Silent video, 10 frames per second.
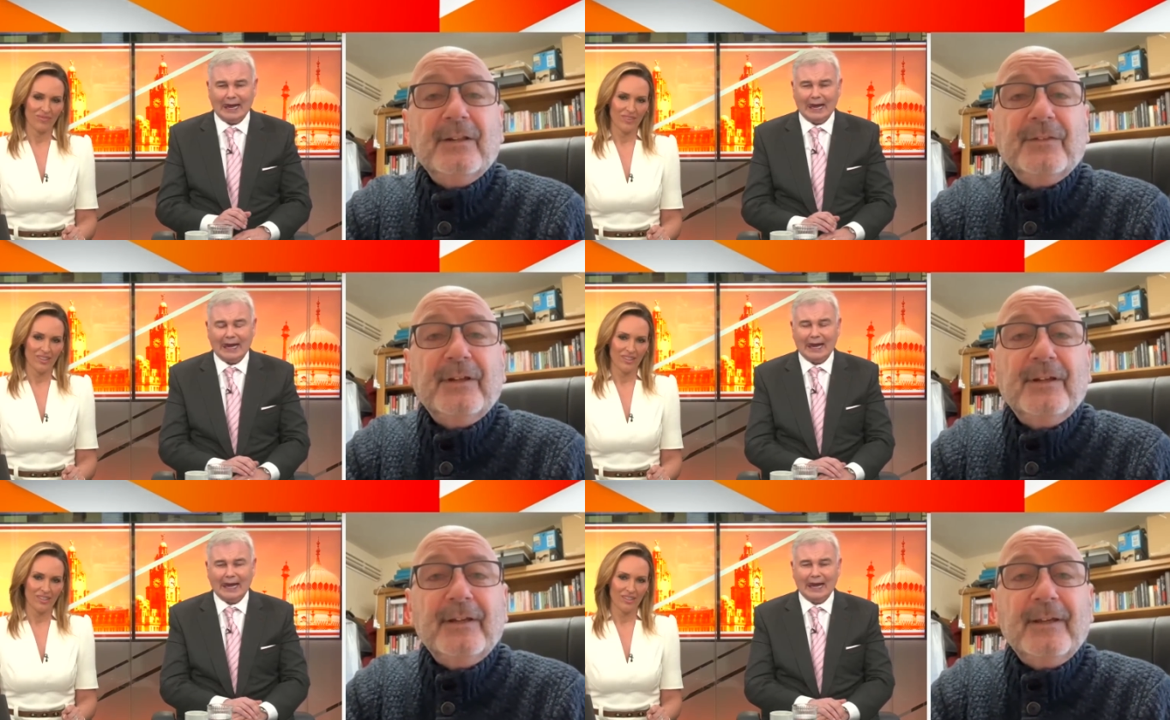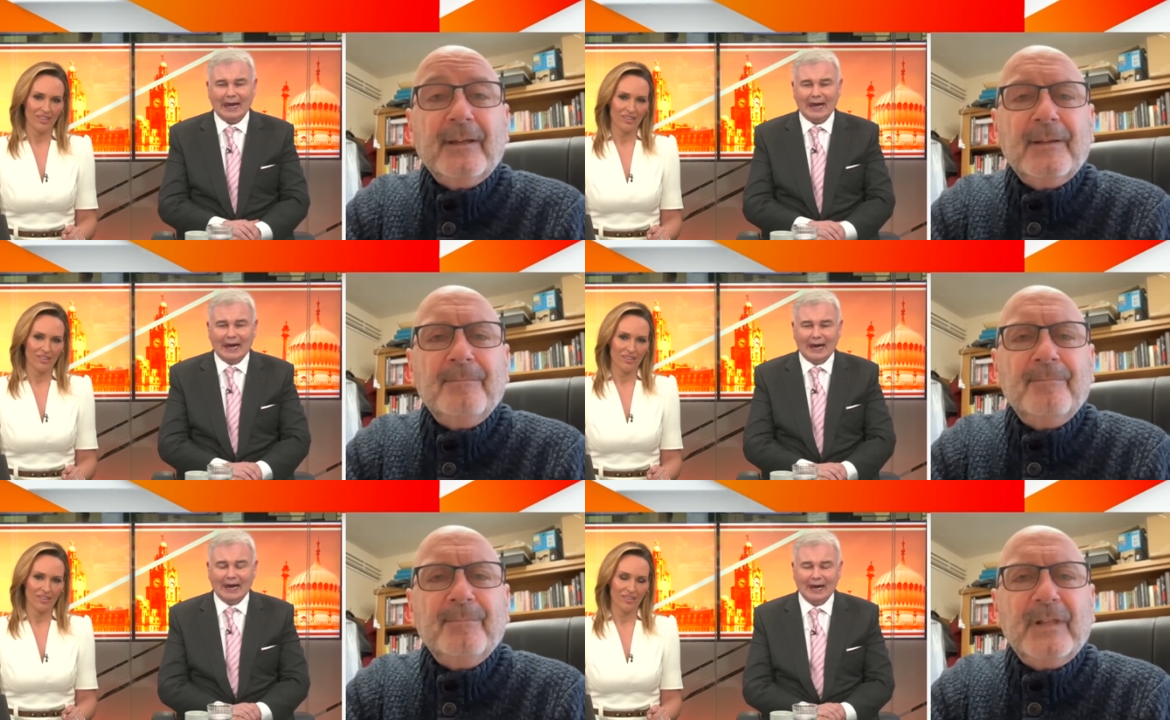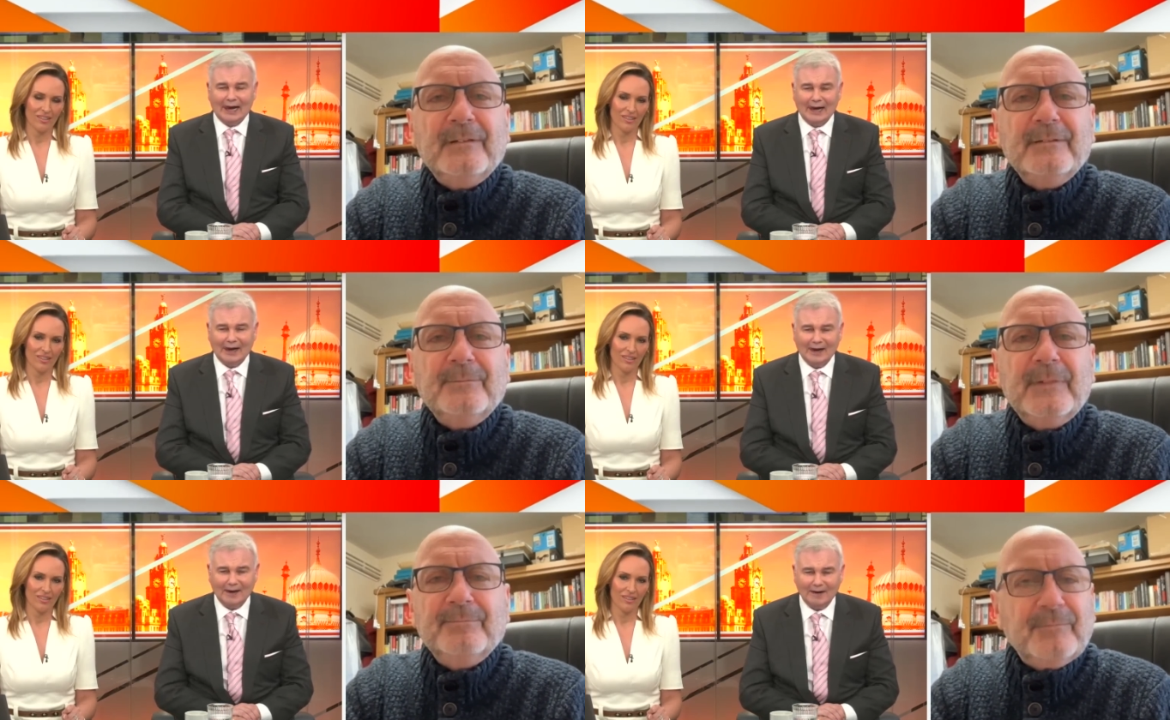Speaker 1: that um,
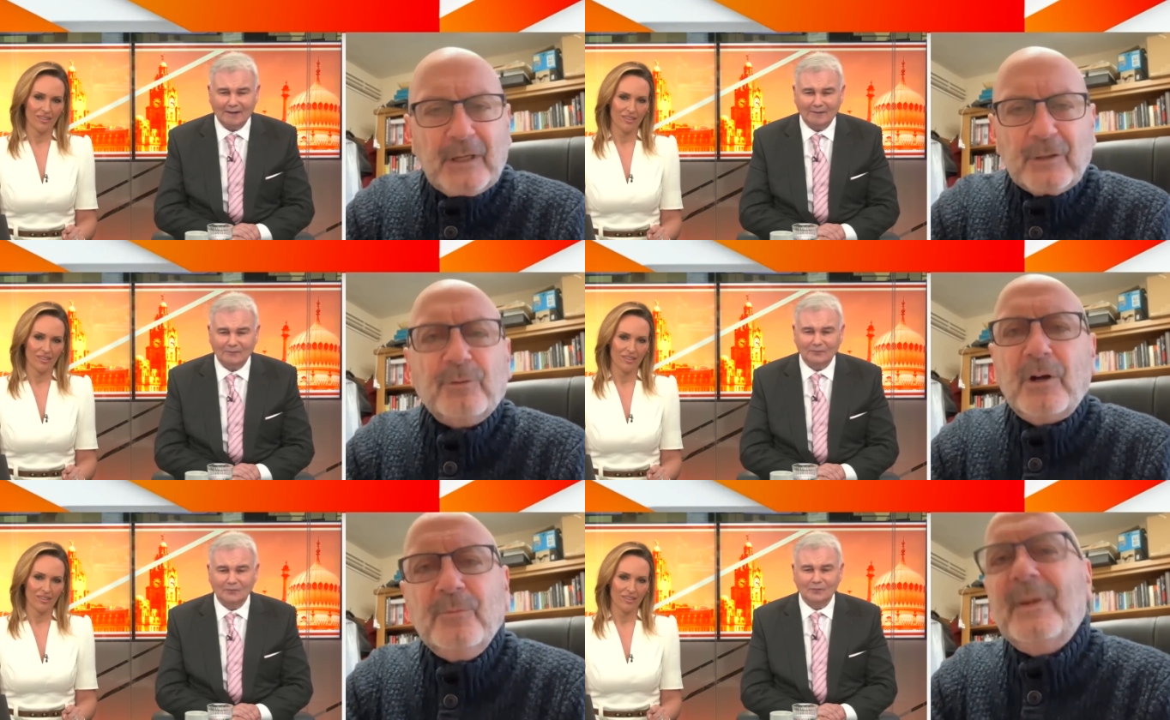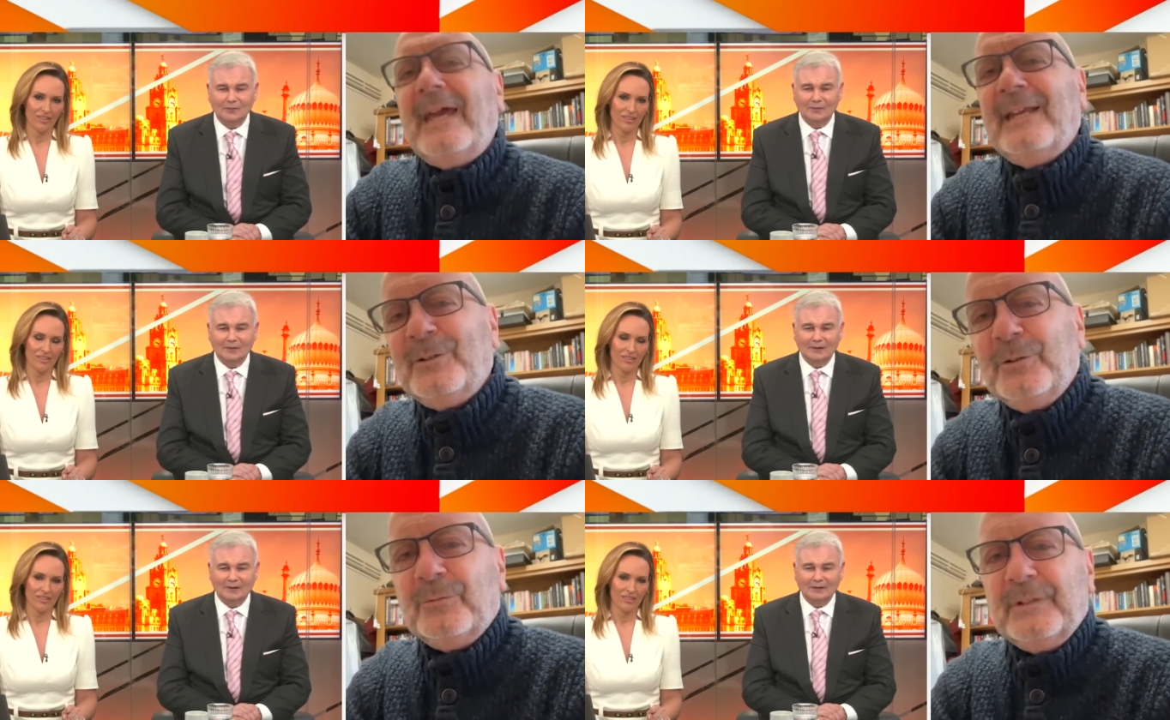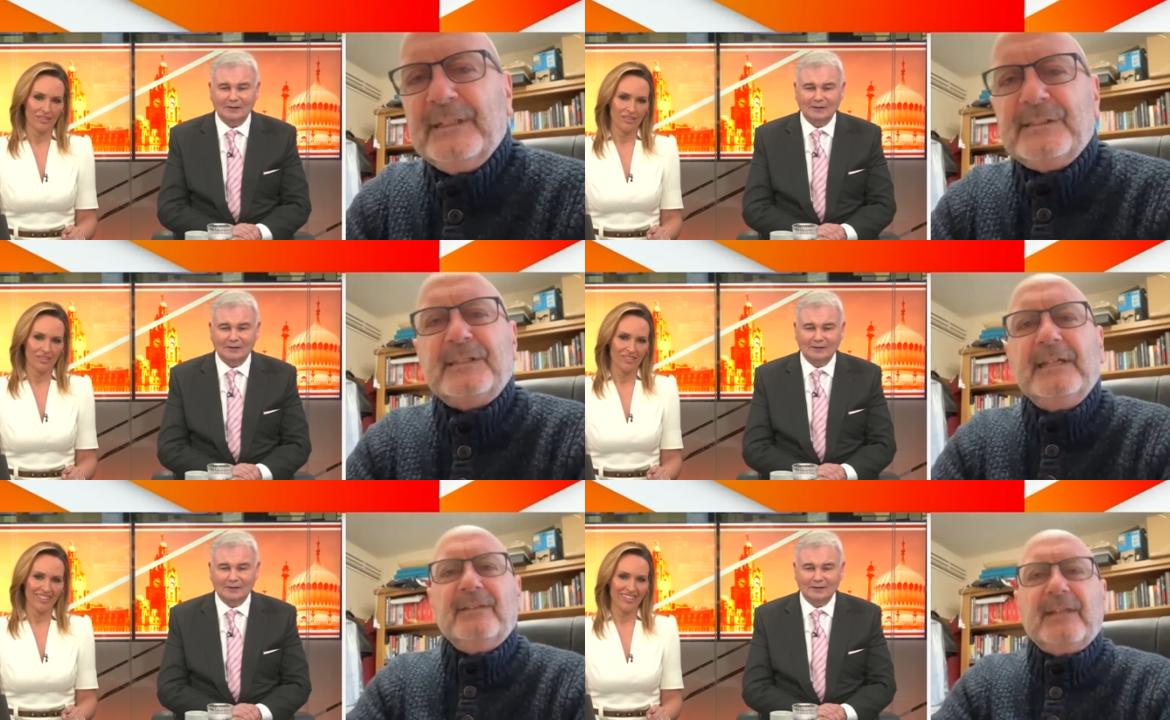a grown man couldn't really
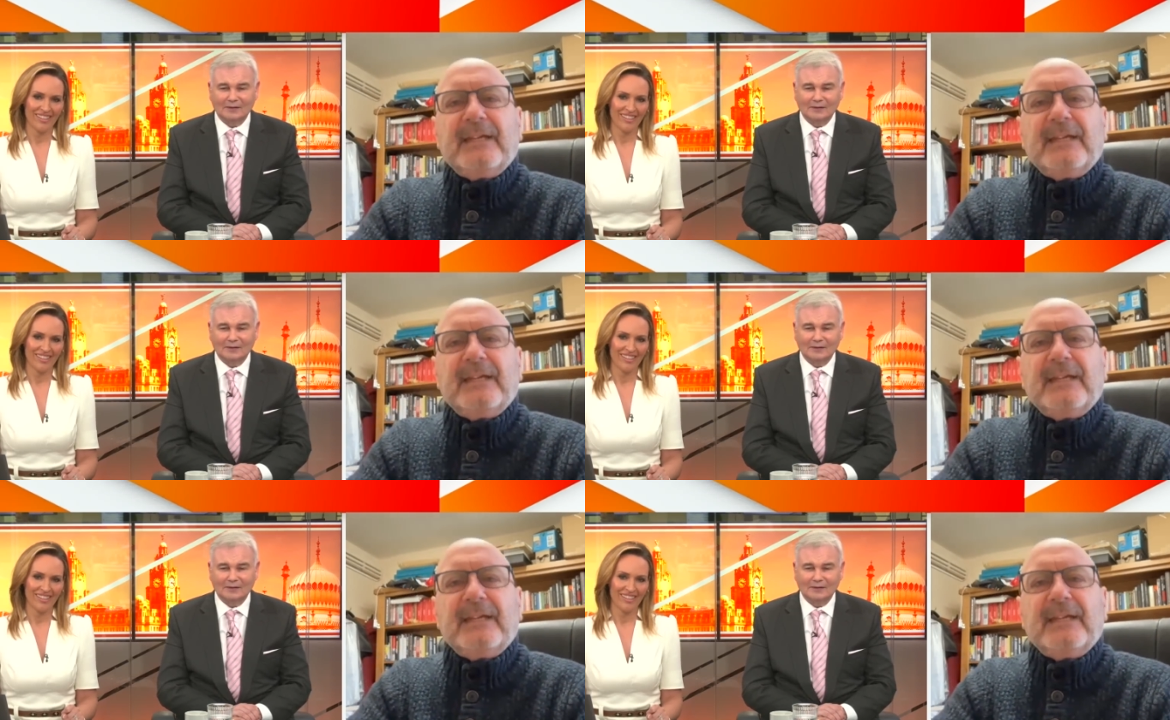sing